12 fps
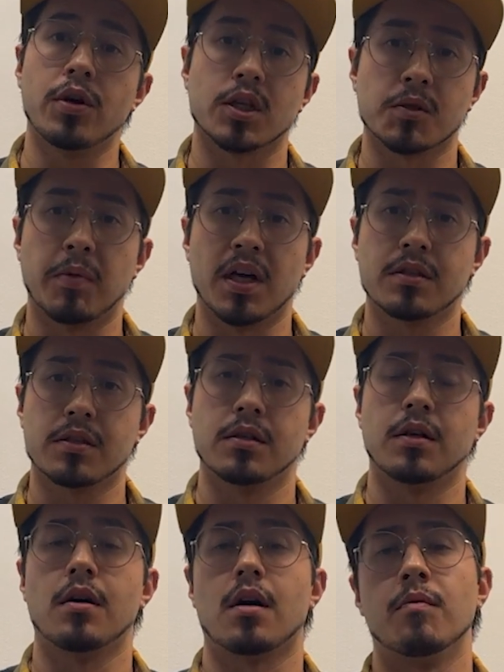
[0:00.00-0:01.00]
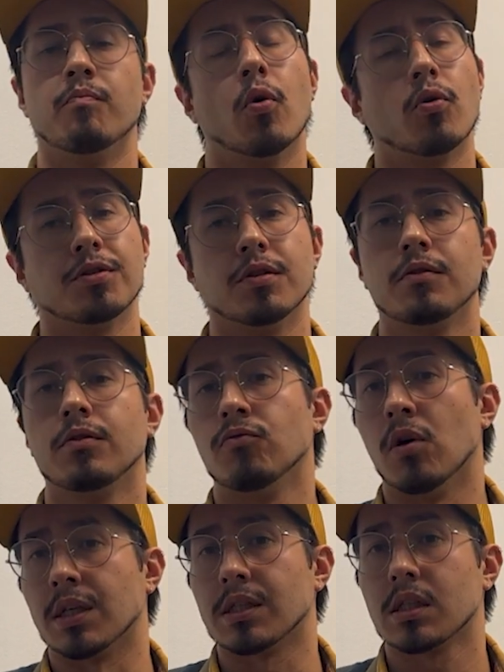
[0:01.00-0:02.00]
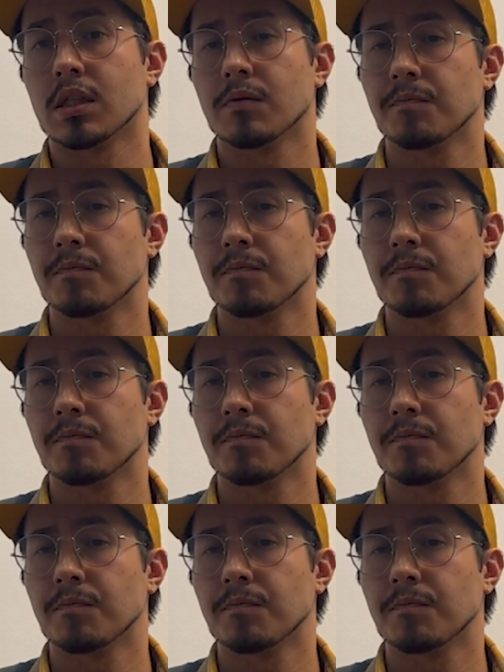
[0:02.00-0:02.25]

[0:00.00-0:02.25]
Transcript: aspects that are important to us.